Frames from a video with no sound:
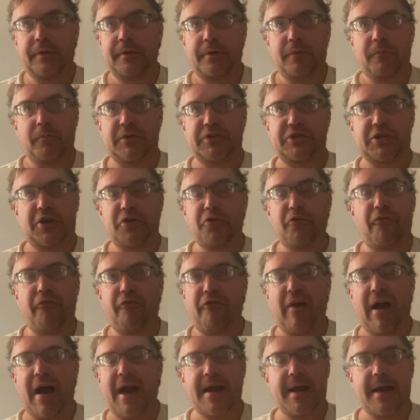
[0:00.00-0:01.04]
which I do
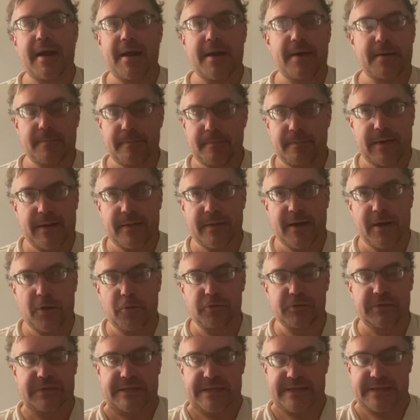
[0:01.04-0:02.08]
find, and and they
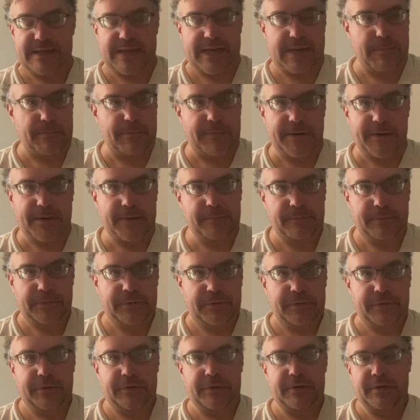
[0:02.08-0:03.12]
don't see that, but
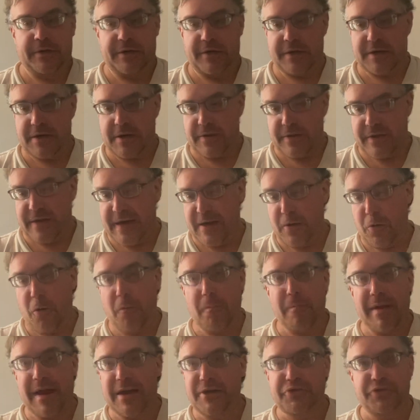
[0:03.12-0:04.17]
you know they don't
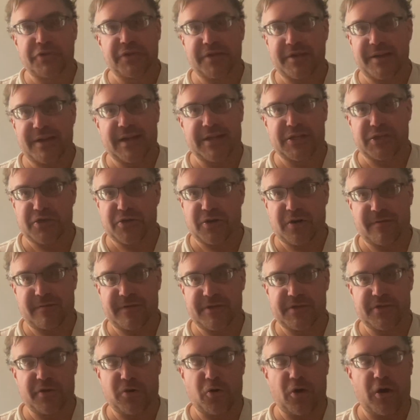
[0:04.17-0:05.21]
mention guest
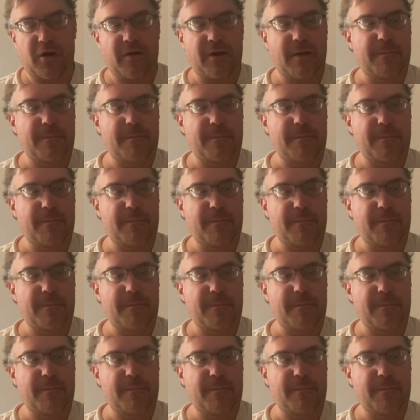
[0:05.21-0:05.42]
service at all.